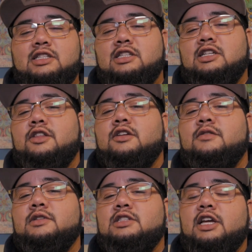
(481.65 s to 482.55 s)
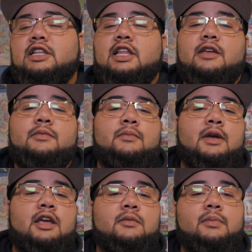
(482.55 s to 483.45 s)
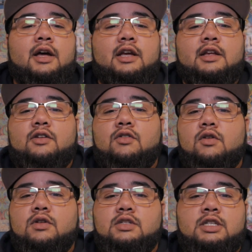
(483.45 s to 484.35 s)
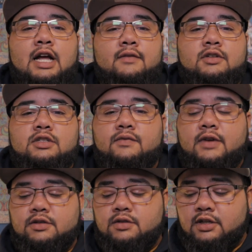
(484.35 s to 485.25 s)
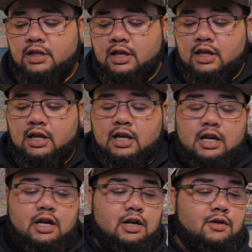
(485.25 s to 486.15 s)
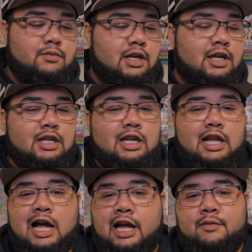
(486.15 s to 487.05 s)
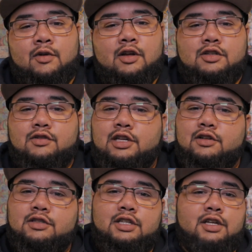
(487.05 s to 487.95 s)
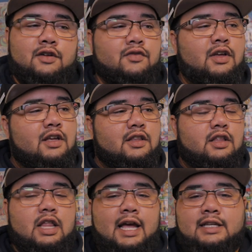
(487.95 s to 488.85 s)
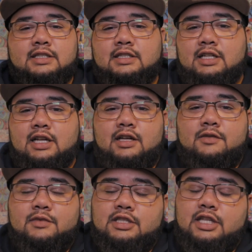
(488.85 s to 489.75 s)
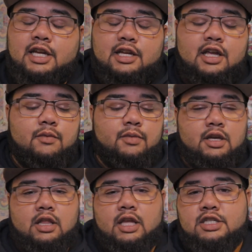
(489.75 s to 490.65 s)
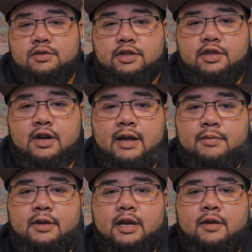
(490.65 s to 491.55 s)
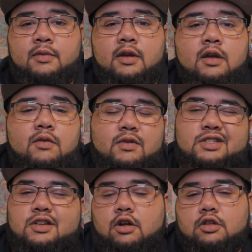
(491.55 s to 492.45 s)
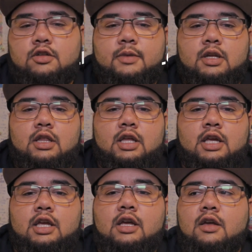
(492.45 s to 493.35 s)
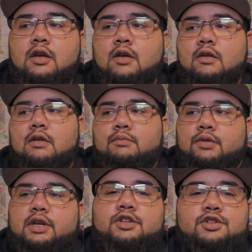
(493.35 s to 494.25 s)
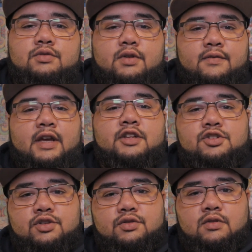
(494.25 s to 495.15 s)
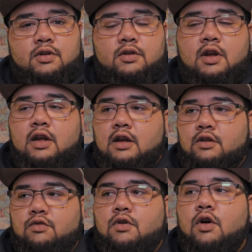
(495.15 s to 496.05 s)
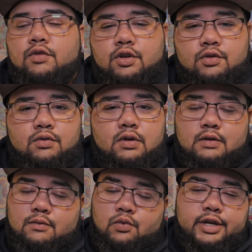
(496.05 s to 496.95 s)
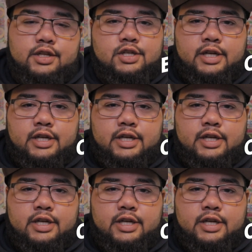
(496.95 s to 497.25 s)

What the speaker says: This is another mistake that can be made by growers, novice to veteran. And I am also guilty of the last mistake, being lazy with your IPM, which can ultimately breed you or veg you or grow you weak